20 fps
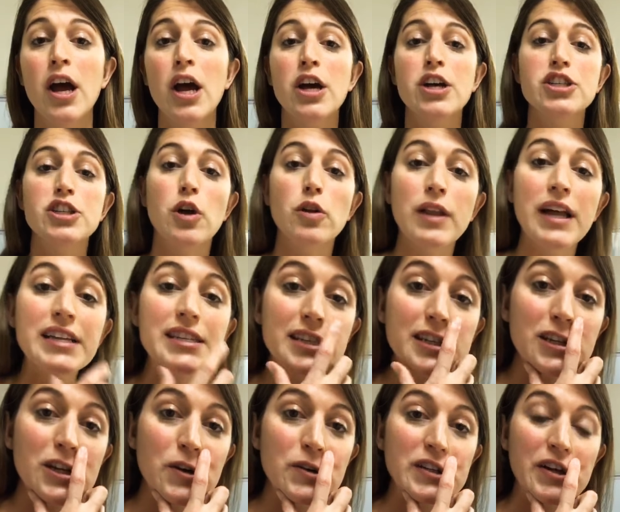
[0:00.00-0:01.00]
So
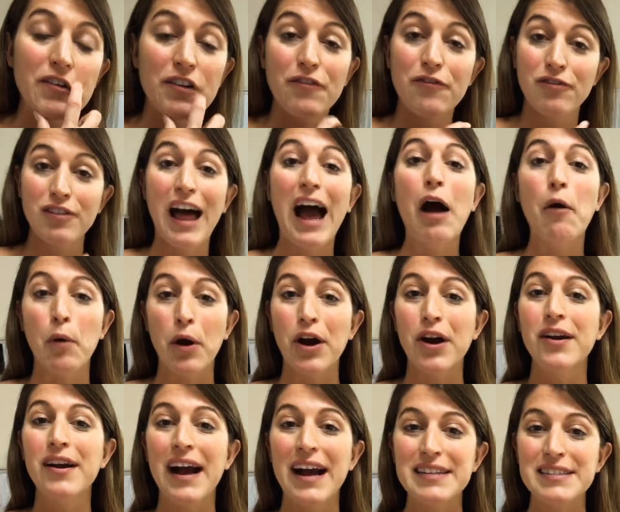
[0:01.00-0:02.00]
let's use a
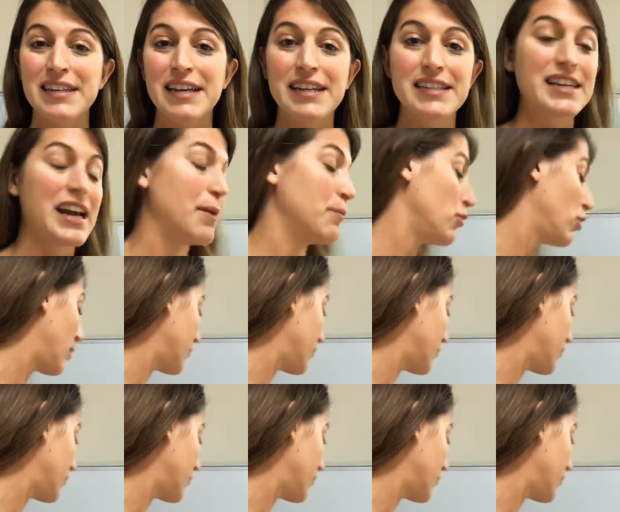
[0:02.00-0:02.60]
flower as an example. I'm